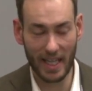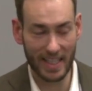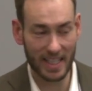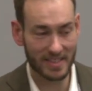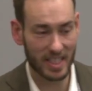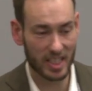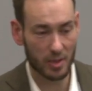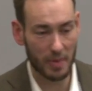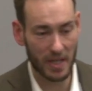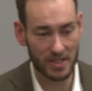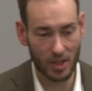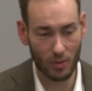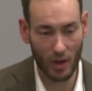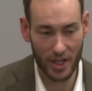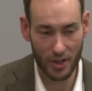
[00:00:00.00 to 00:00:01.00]
I guess that depends
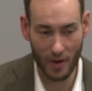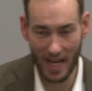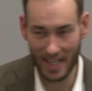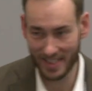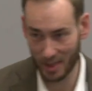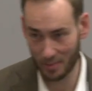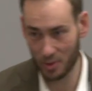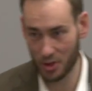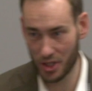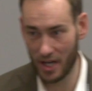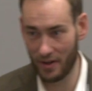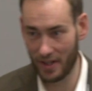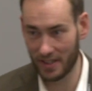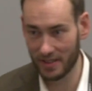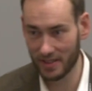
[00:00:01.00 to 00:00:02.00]
on why you're asking them to
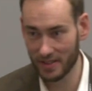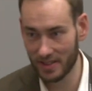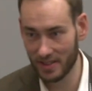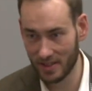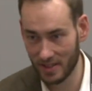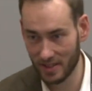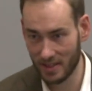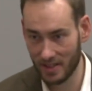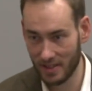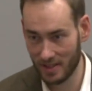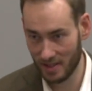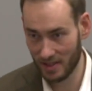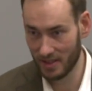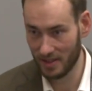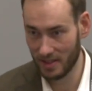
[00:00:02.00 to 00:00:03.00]
share it.
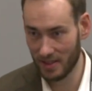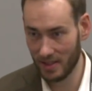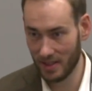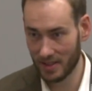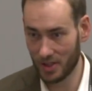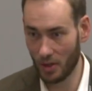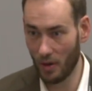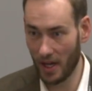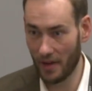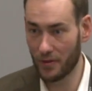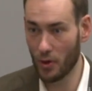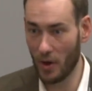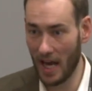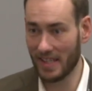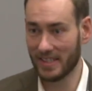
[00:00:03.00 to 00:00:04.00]
So if
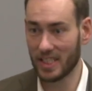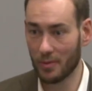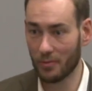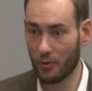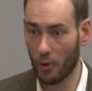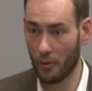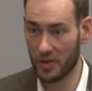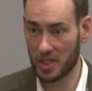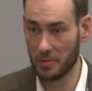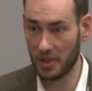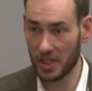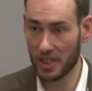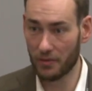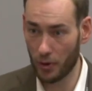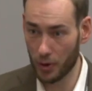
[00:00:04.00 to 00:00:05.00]
you're asking them for
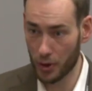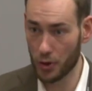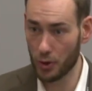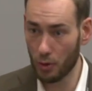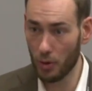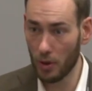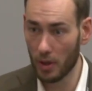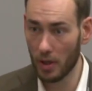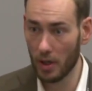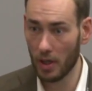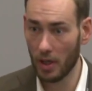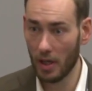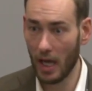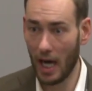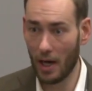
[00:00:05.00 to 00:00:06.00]
visibility for you,
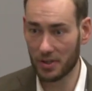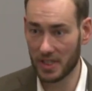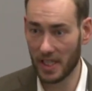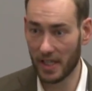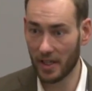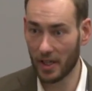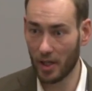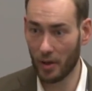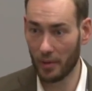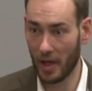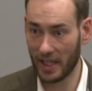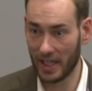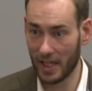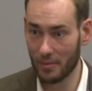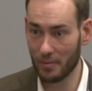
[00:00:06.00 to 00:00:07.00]
I would say,
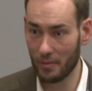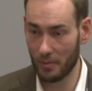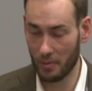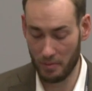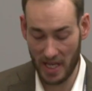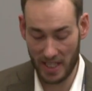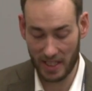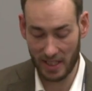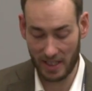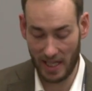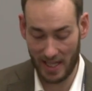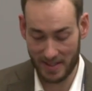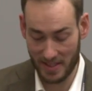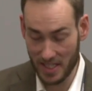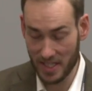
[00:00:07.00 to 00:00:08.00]
again, make it
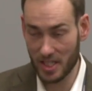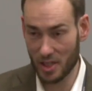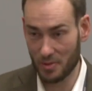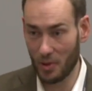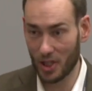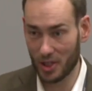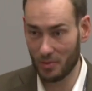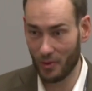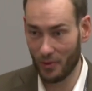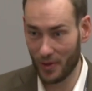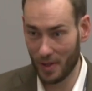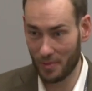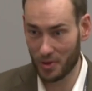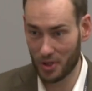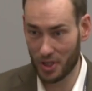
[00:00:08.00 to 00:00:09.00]
as easy as possible for
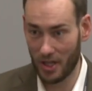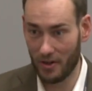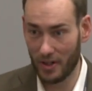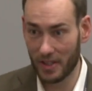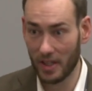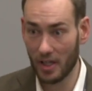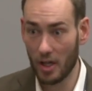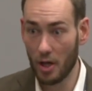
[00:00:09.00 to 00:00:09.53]
them to share it.